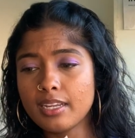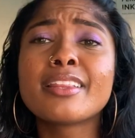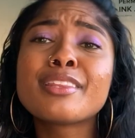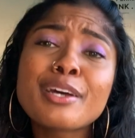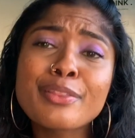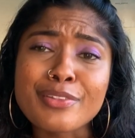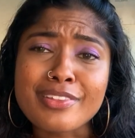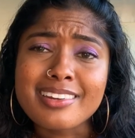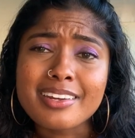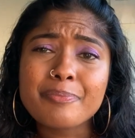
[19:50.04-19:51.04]
The other
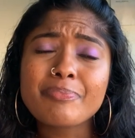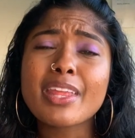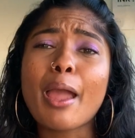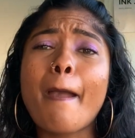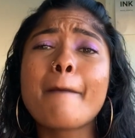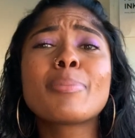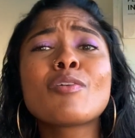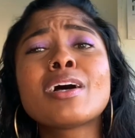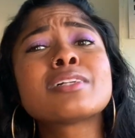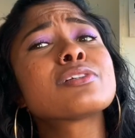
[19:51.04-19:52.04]
thing,
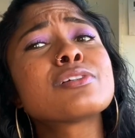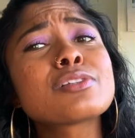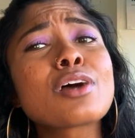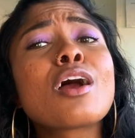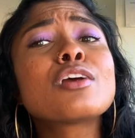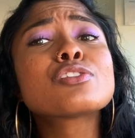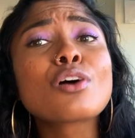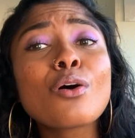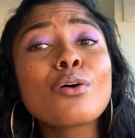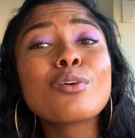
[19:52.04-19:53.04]
professors are
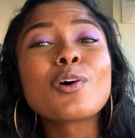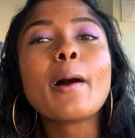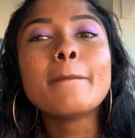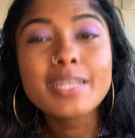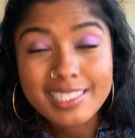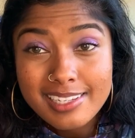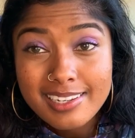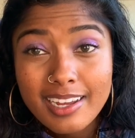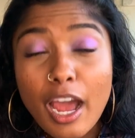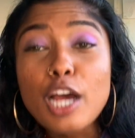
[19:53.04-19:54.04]
so
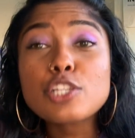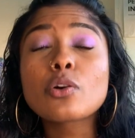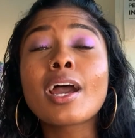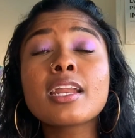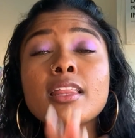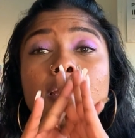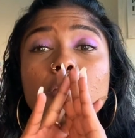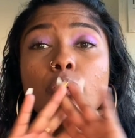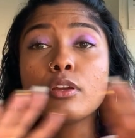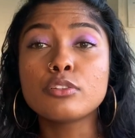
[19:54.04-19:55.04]
busy, so anything
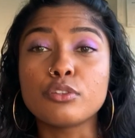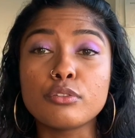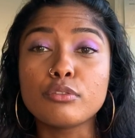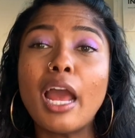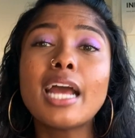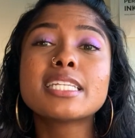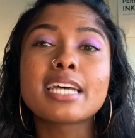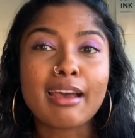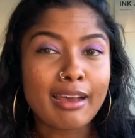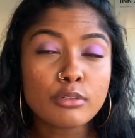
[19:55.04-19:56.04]
you can do
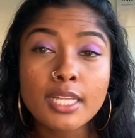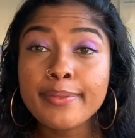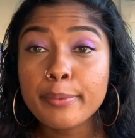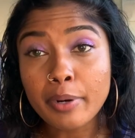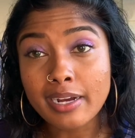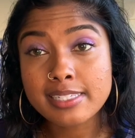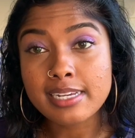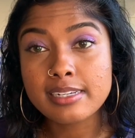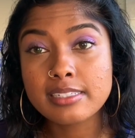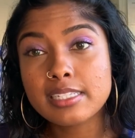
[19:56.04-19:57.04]
to outline the
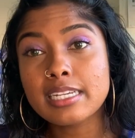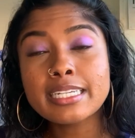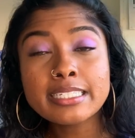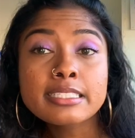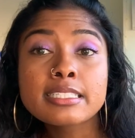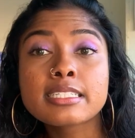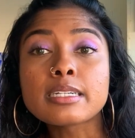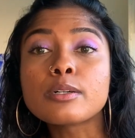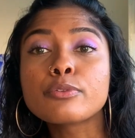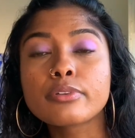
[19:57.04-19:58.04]
process in
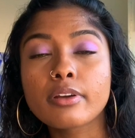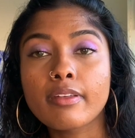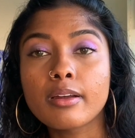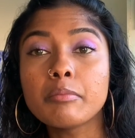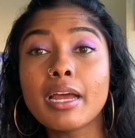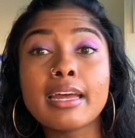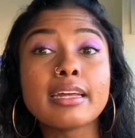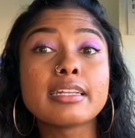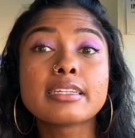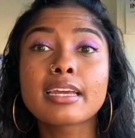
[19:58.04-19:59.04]
detail for them
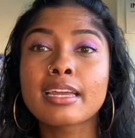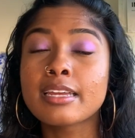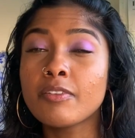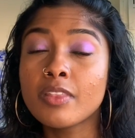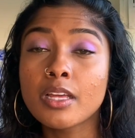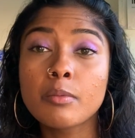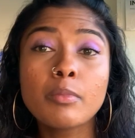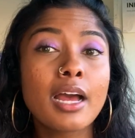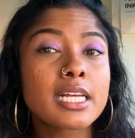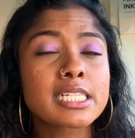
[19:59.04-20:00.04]
and give
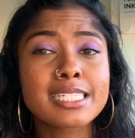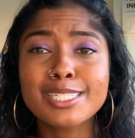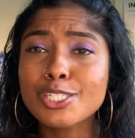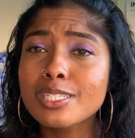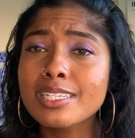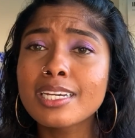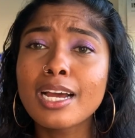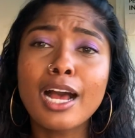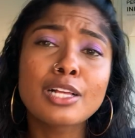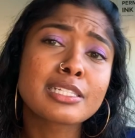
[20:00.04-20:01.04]
them essentially
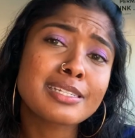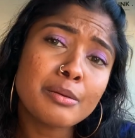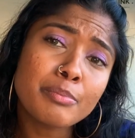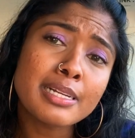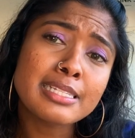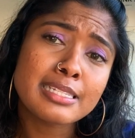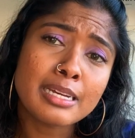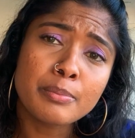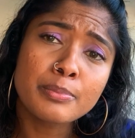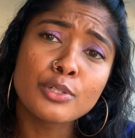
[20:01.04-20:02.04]
a
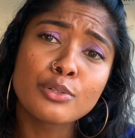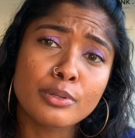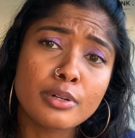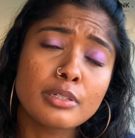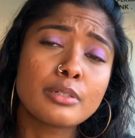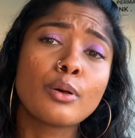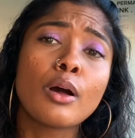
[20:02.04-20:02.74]
step-by-step tutorial